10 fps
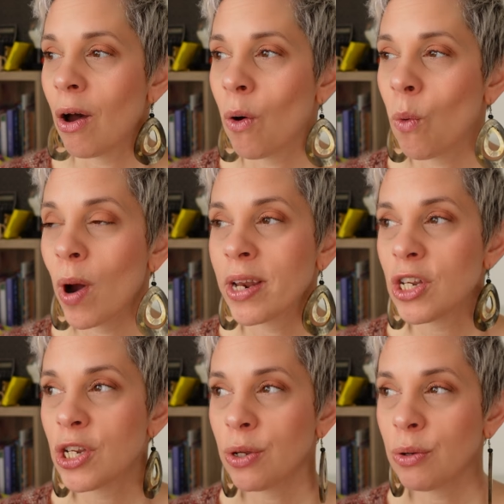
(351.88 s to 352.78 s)

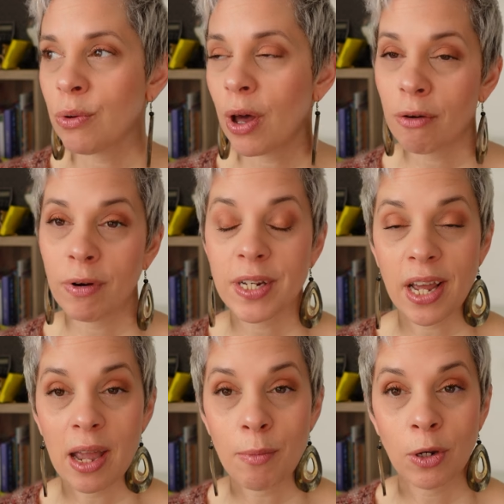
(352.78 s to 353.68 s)
went to a
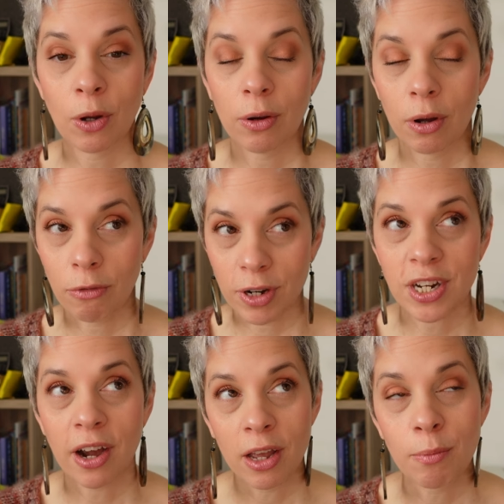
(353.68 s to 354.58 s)

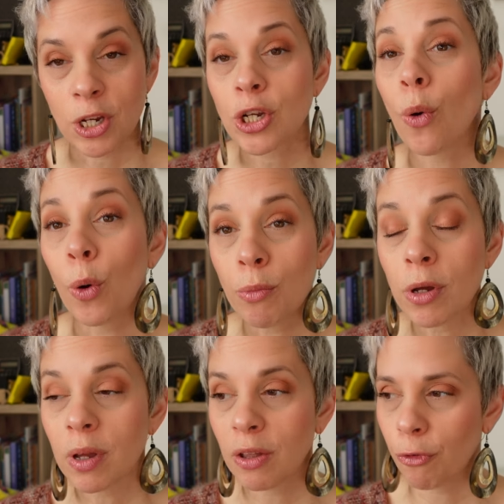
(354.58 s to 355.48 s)
retirement home
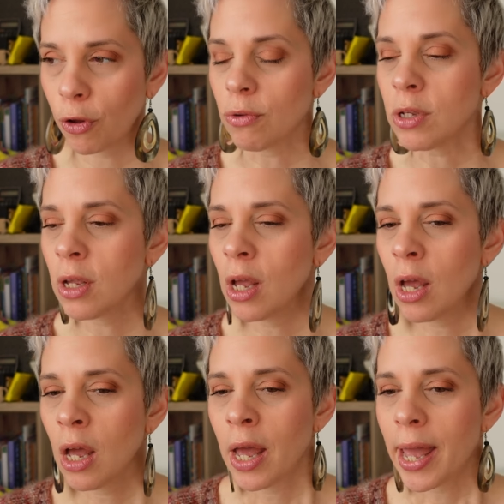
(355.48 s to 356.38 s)
in France.
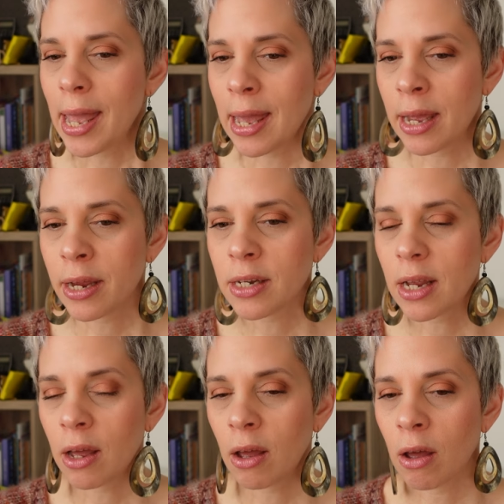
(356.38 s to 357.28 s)
And
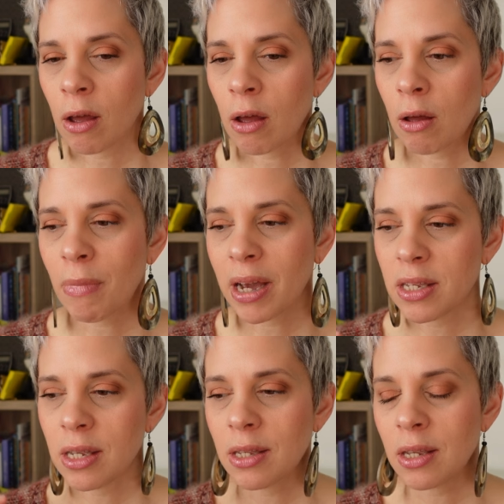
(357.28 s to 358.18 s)
my
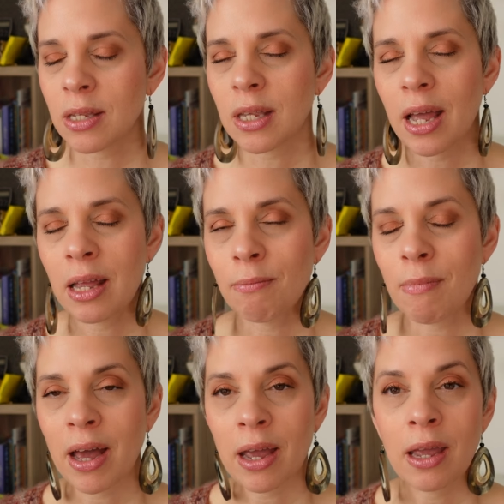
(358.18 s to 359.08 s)
sisters and
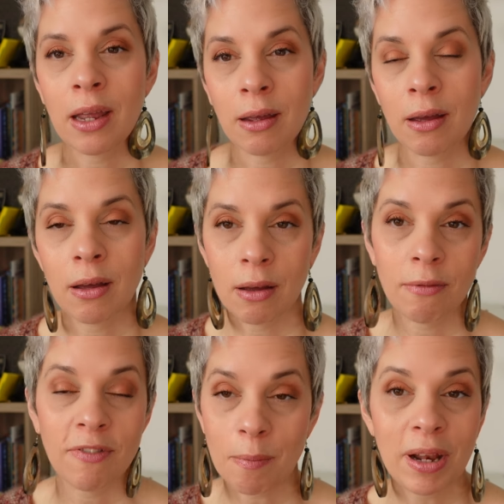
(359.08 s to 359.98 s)
my
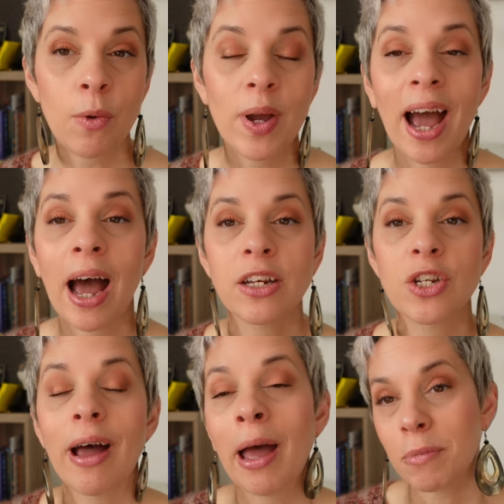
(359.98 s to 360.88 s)
family, we had
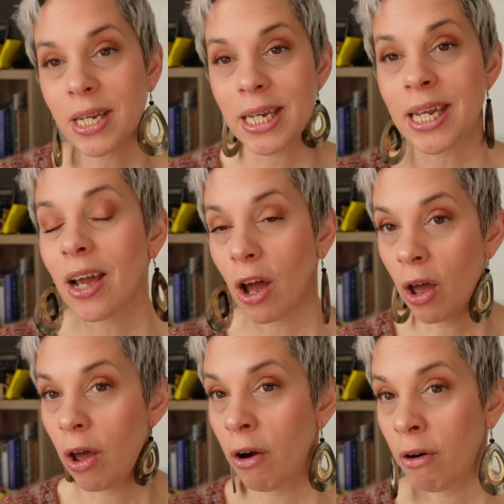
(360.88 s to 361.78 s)
to empty
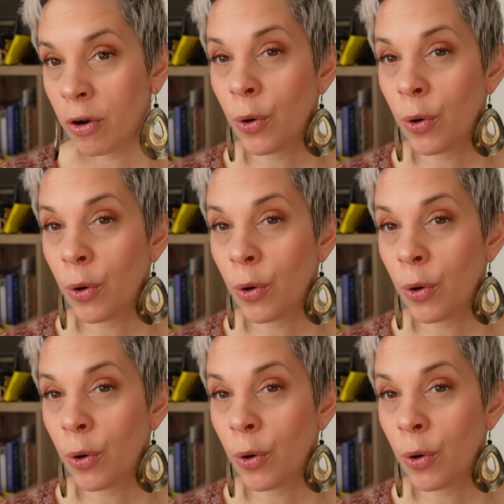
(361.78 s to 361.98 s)
her